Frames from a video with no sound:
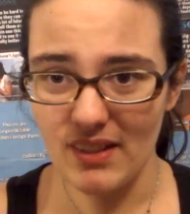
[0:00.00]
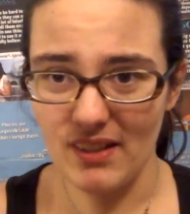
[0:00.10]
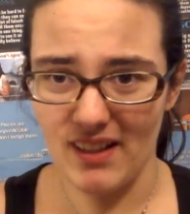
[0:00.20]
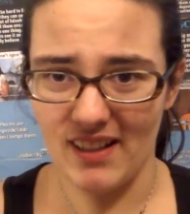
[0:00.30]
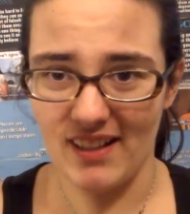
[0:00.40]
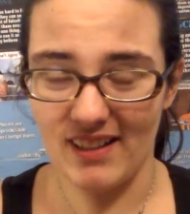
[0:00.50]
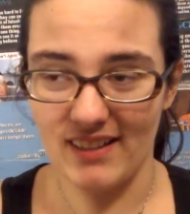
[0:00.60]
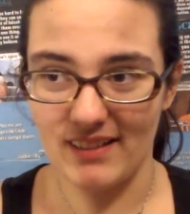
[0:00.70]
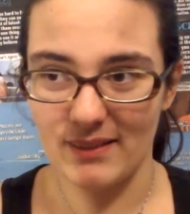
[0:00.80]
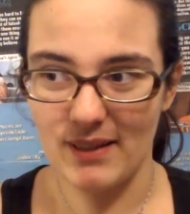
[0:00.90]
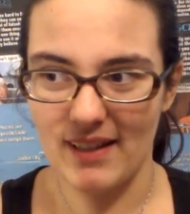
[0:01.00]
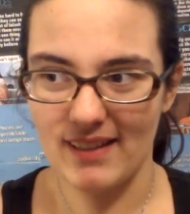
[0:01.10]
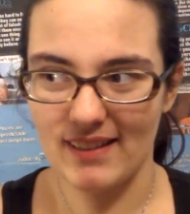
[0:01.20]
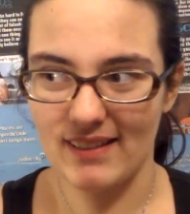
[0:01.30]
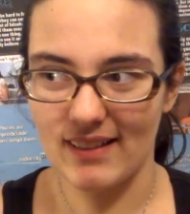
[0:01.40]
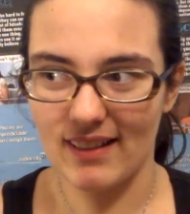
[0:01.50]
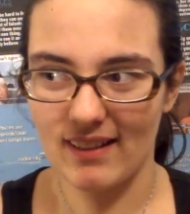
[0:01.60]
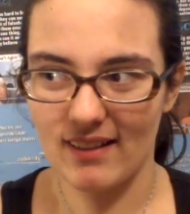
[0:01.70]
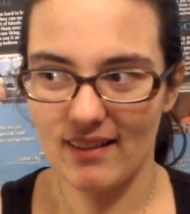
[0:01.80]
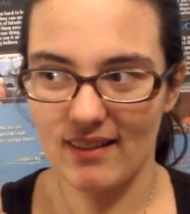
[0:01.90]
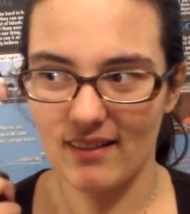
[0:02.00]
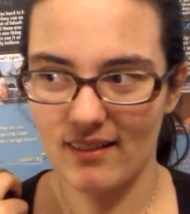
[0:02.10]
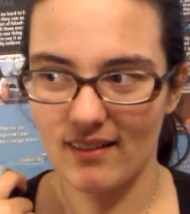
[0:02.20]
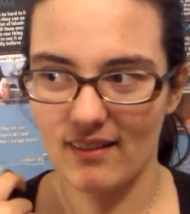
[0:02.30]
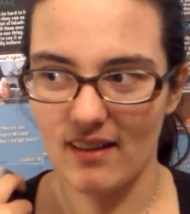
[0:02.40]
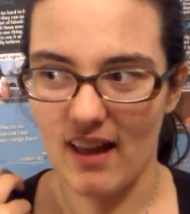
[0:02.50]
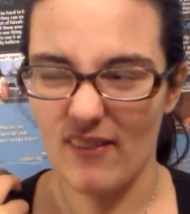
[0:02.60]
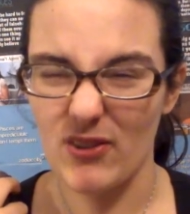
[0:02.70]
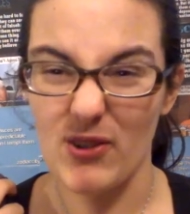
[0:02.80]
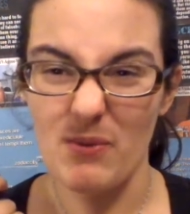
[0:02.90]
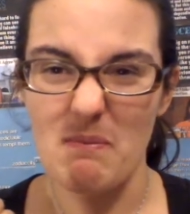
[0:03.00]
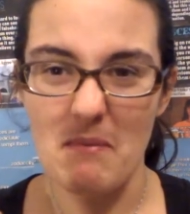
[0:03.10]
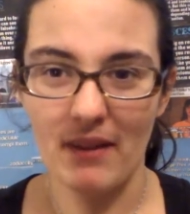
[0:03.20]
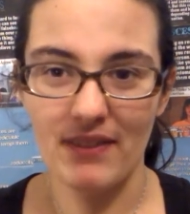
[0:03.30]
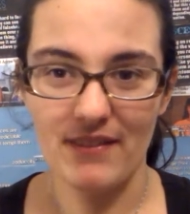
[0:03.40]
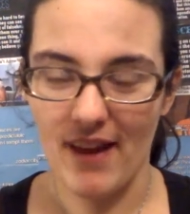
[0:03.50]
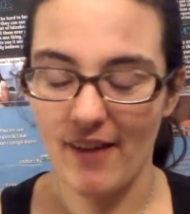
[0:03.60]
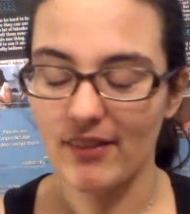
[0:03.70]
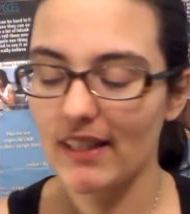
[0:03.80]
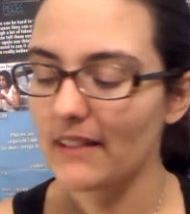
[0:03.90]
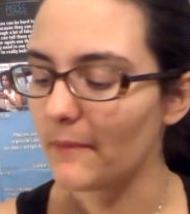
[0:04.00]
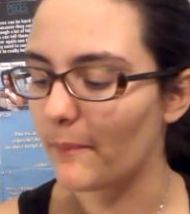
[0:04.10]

I think like after a month of having it,